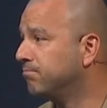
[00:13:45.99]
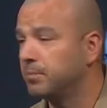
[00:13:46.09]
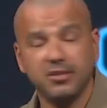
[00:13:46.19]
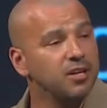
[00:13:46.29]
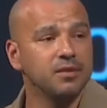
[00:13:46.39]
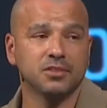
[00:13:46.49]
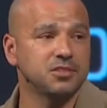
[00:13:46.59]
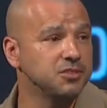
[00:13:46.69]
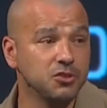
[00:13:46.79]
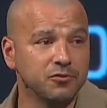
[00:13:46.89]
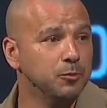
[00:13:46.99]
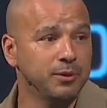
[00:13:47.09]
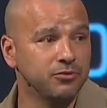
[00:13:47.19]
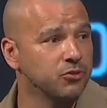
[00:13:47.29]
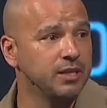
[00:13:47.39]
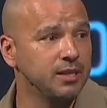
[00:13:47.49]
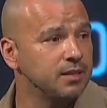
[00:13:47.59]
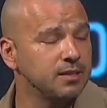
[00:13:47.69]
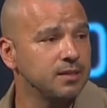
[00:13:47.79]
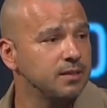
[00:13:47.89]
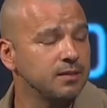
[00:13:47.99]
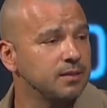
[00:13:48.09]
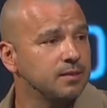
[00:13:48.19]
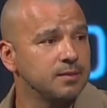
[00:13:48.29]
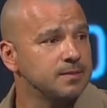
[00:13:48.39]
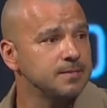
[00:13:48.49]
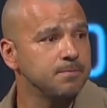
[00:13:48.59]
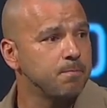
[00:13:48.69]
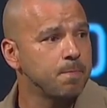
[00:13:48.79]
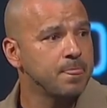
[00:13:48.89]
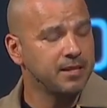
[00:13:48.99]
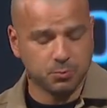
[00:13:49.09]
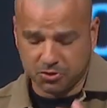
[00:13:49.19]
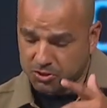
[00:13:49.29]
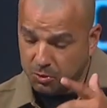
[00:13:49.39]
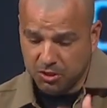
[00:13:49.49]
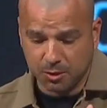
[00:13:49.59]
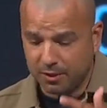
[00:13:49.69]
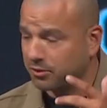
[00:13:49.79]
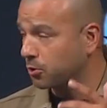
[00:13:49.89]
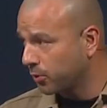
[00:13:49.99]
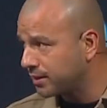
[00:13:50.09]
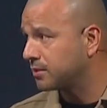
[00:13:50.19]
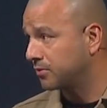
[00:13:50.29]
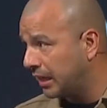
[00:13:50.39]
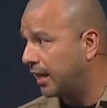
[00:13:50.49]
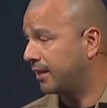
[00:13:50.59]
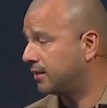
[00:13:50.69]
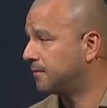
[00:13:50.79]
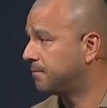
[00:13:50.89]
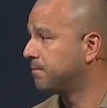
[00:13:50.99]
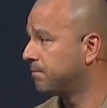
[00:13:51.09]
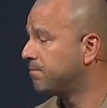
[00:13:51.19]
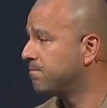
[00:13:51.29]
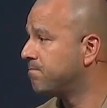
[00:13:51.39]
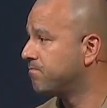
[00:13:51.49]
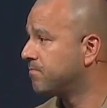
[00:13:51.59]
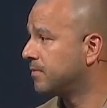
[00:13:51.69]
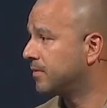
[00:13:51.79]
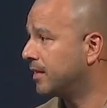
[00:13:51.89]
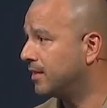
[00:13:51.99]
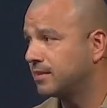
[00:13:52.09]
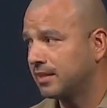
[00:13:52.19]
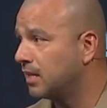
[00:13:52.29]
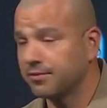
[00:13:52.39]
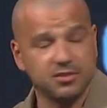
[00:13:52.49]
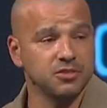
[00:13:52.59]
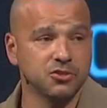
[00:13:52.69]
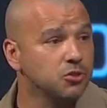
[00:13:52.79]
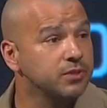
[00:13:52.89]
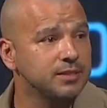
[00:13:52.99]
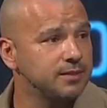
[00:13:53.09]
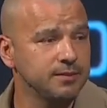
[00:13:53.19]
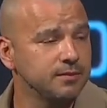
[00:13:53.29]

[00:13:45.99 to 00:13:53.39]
But none of us deserve to be free. That's what's so good about the grace of God, is that none of us deserve it.